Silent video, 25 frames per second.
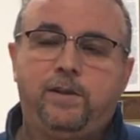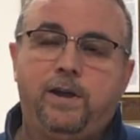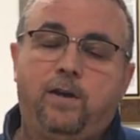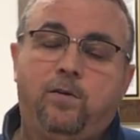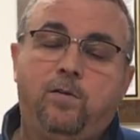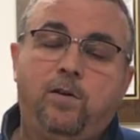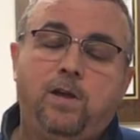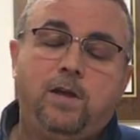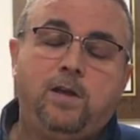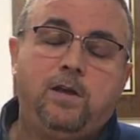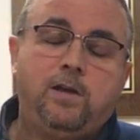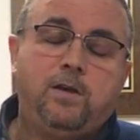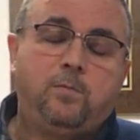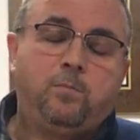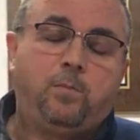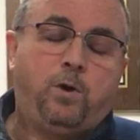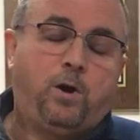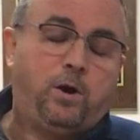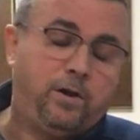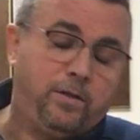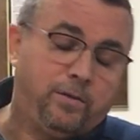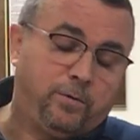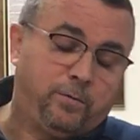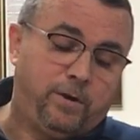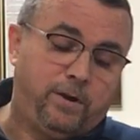Now,
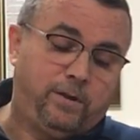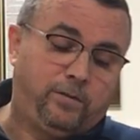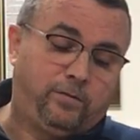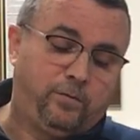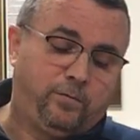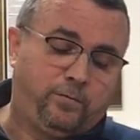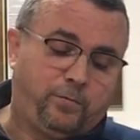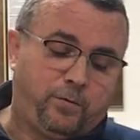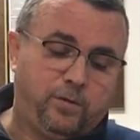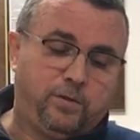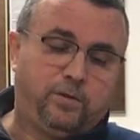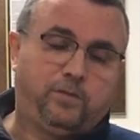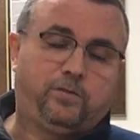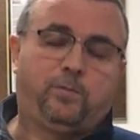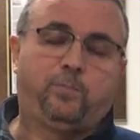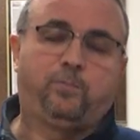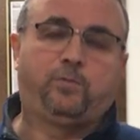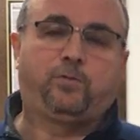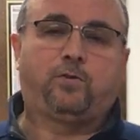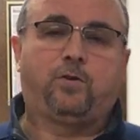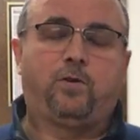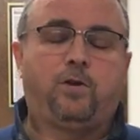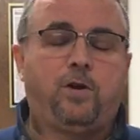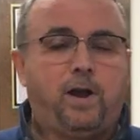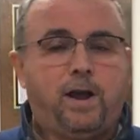part of the reason for the
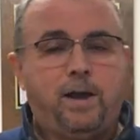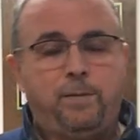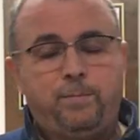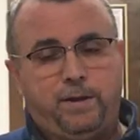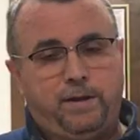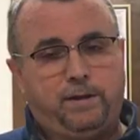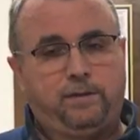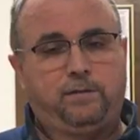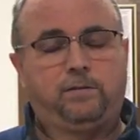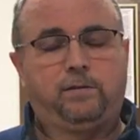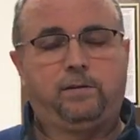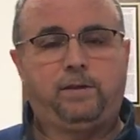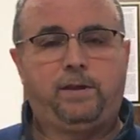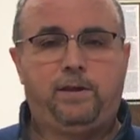subscribing